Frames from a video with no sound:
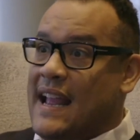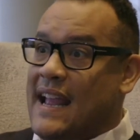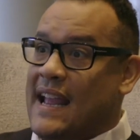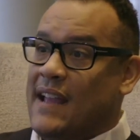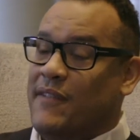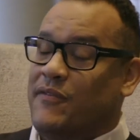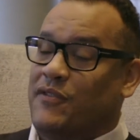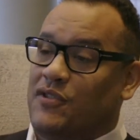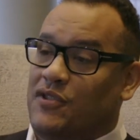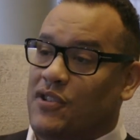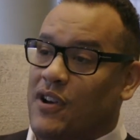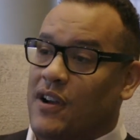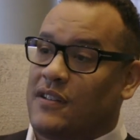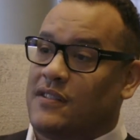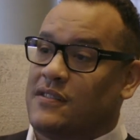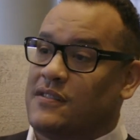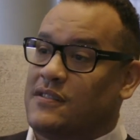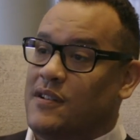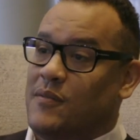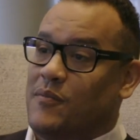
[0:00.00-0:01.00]
If you talk
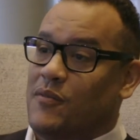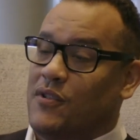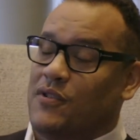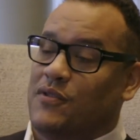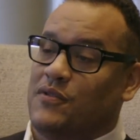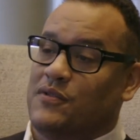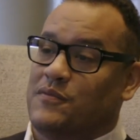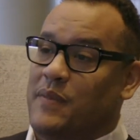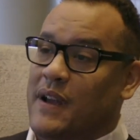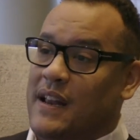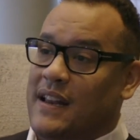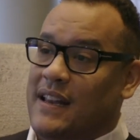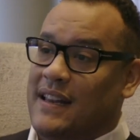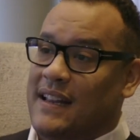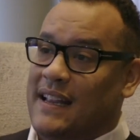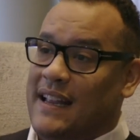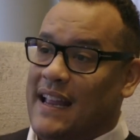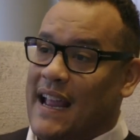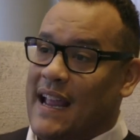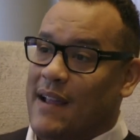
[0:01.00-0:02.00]
to someone who's been in
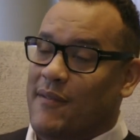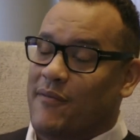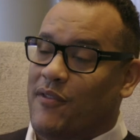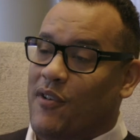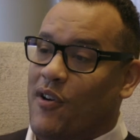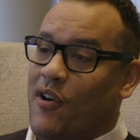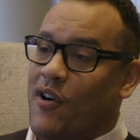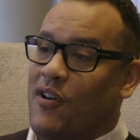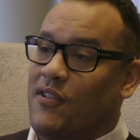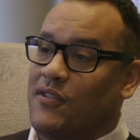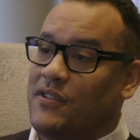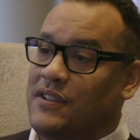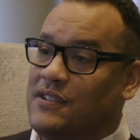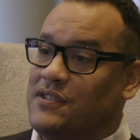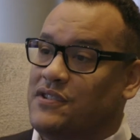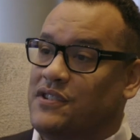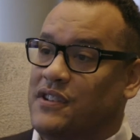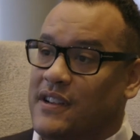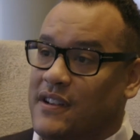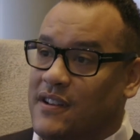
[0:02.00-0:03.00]
the game for all
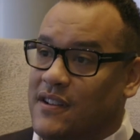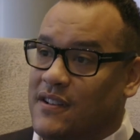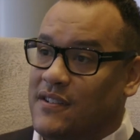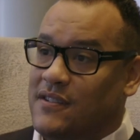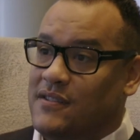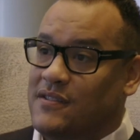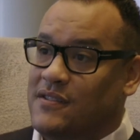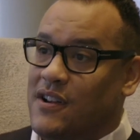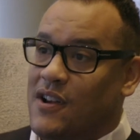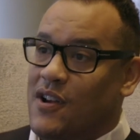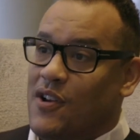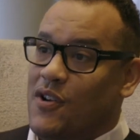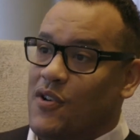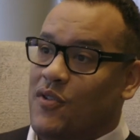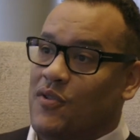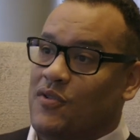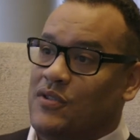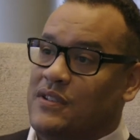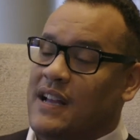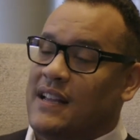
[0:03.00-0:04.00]
these years,
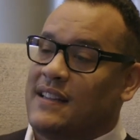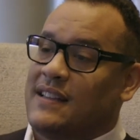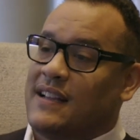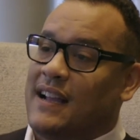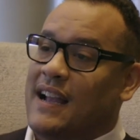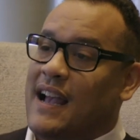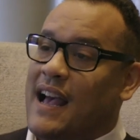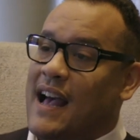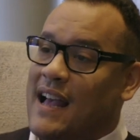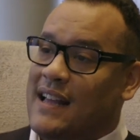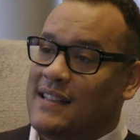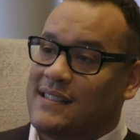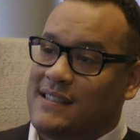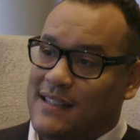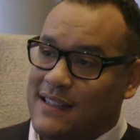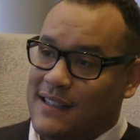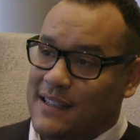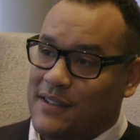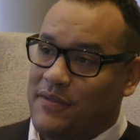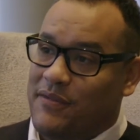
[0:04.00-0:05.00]
who's had to
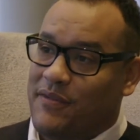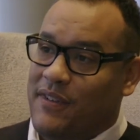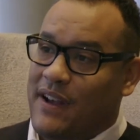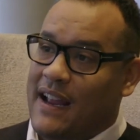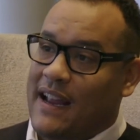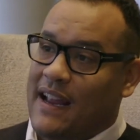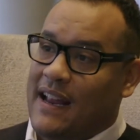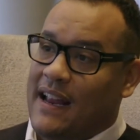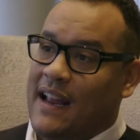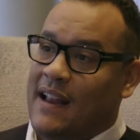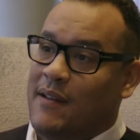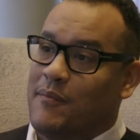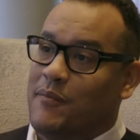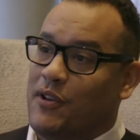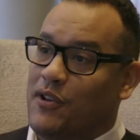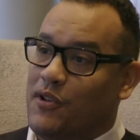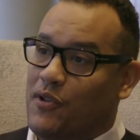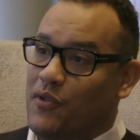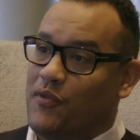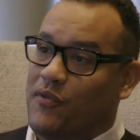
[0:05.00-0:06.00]
constantly fight and
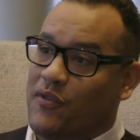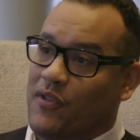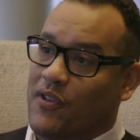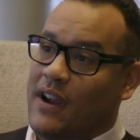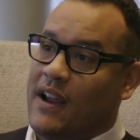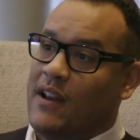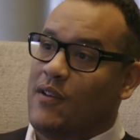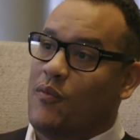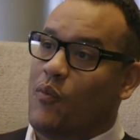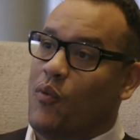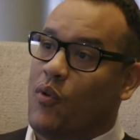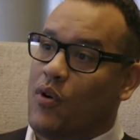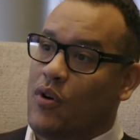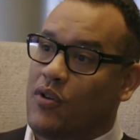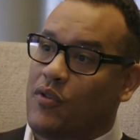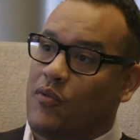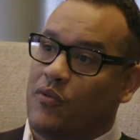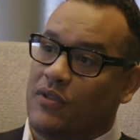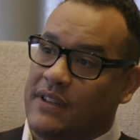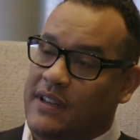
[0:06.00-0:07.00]
maneuver and
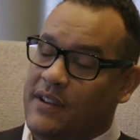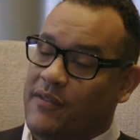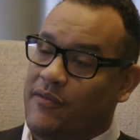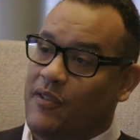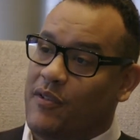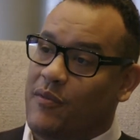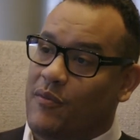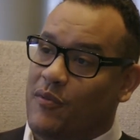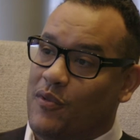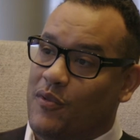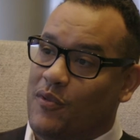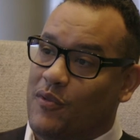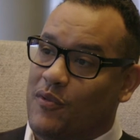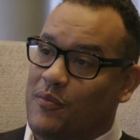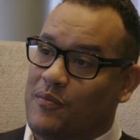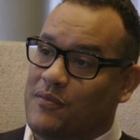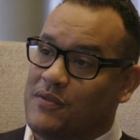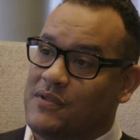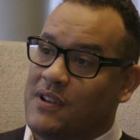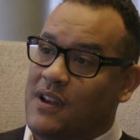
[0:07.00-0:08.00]
work different
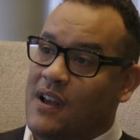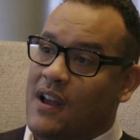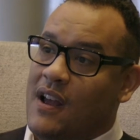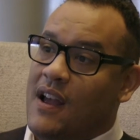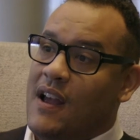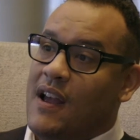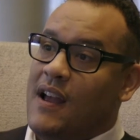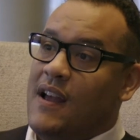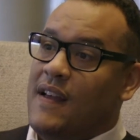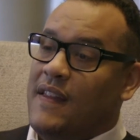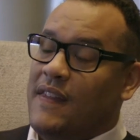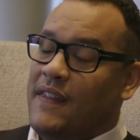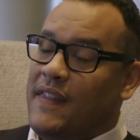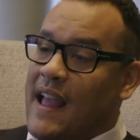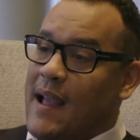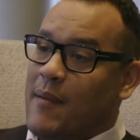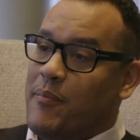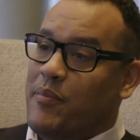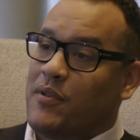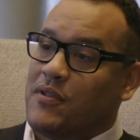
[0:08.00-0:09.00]
rooms,
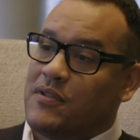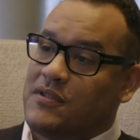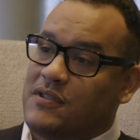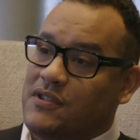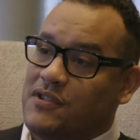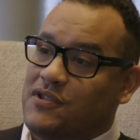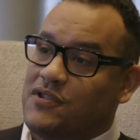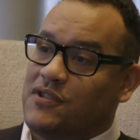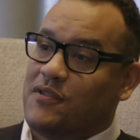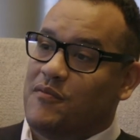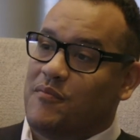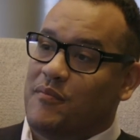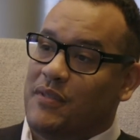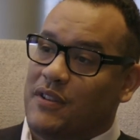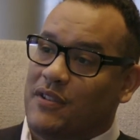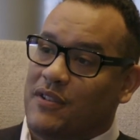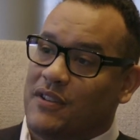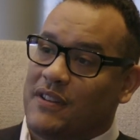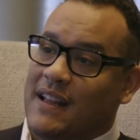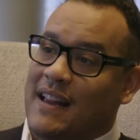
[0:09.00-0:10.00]
that person shouldn't be
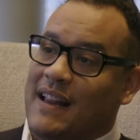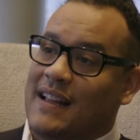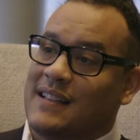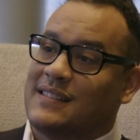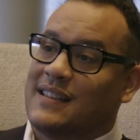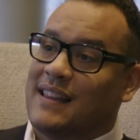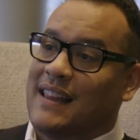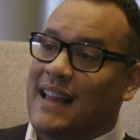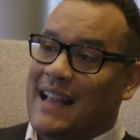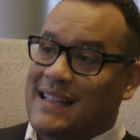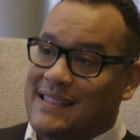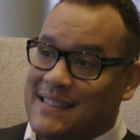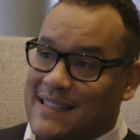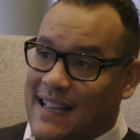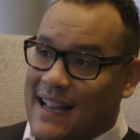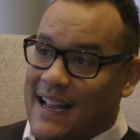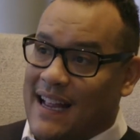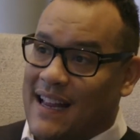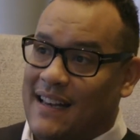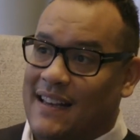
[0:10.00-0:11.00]
looked at as less
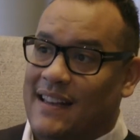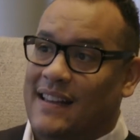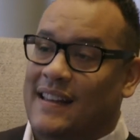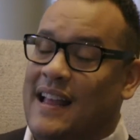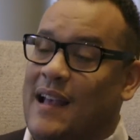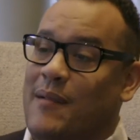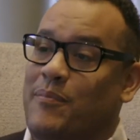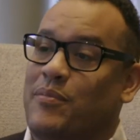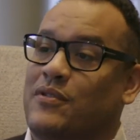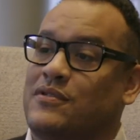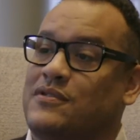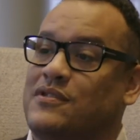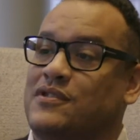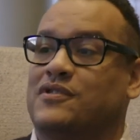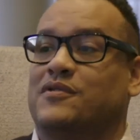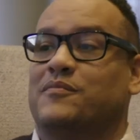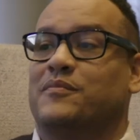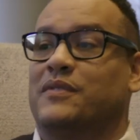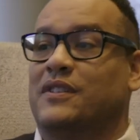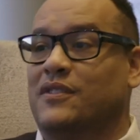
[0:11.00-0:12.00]
than. That person
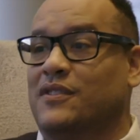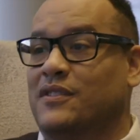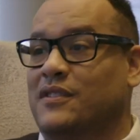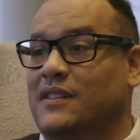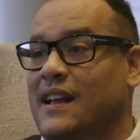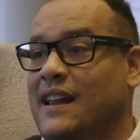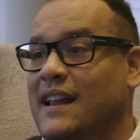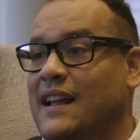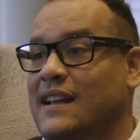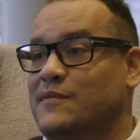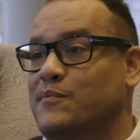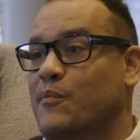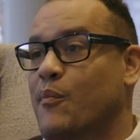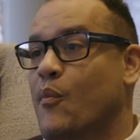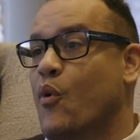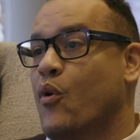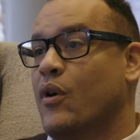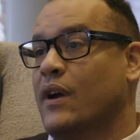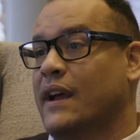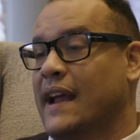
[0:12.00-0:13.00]
should be looked at as
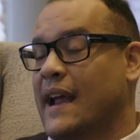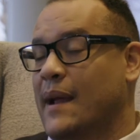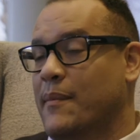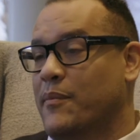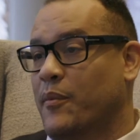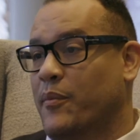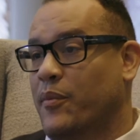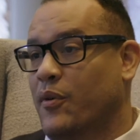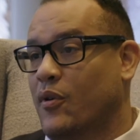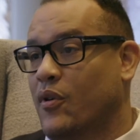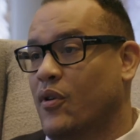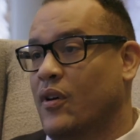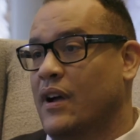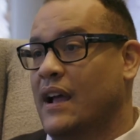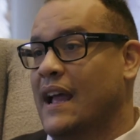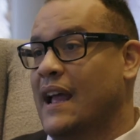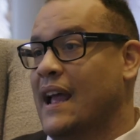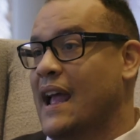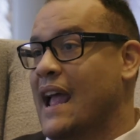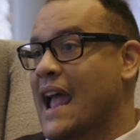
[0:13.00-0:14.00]
more capable,
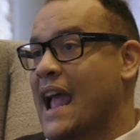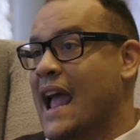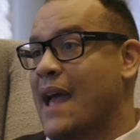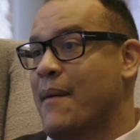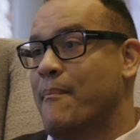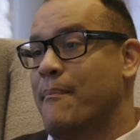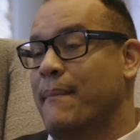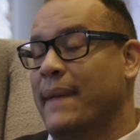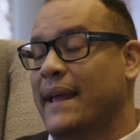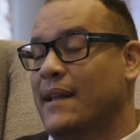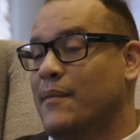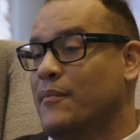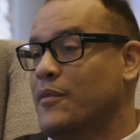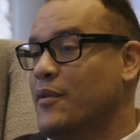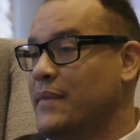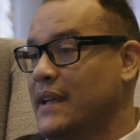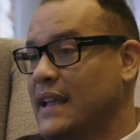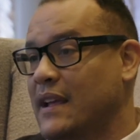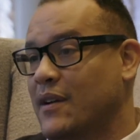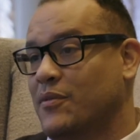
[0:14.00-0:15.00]
at
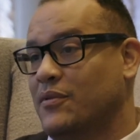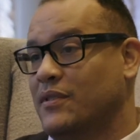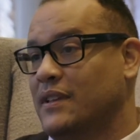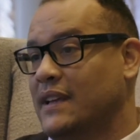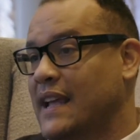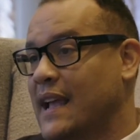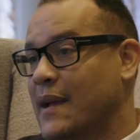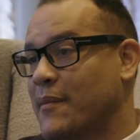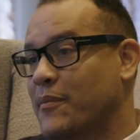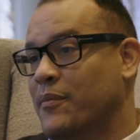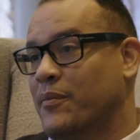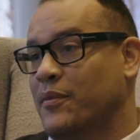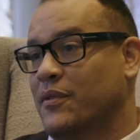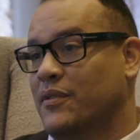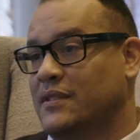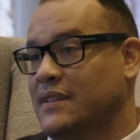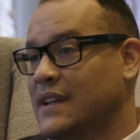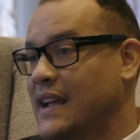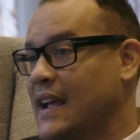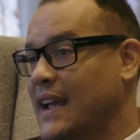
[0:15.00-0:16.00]
minimum equally capable,
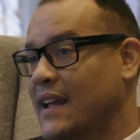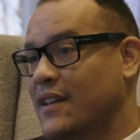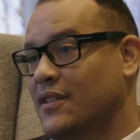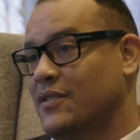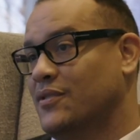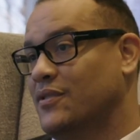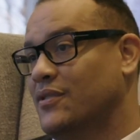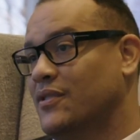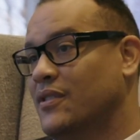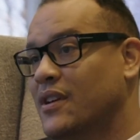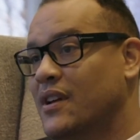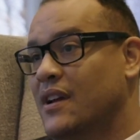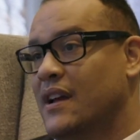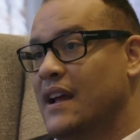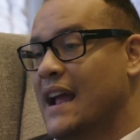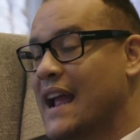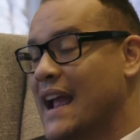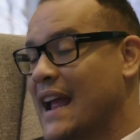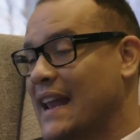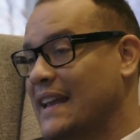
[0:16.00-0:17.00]
to handle
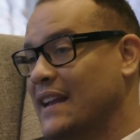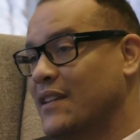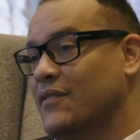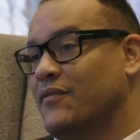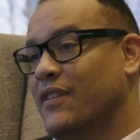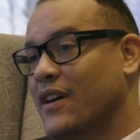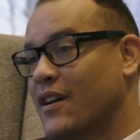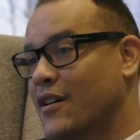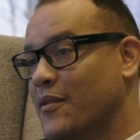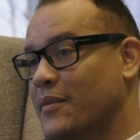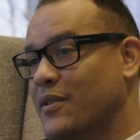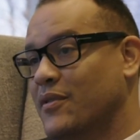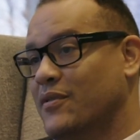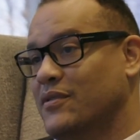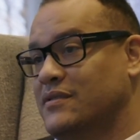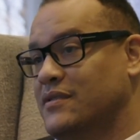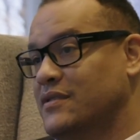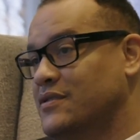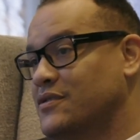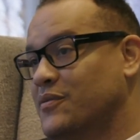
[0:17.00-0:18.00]
any environment
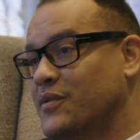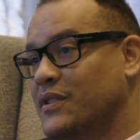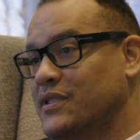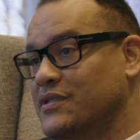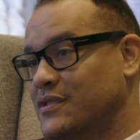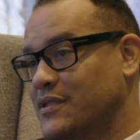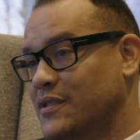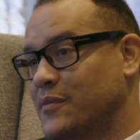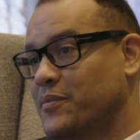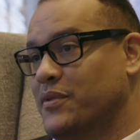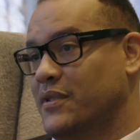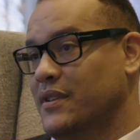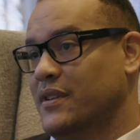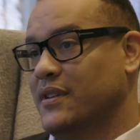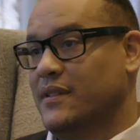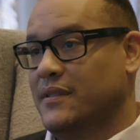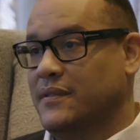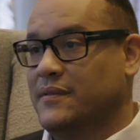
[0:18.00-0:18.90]
or situation they're put in.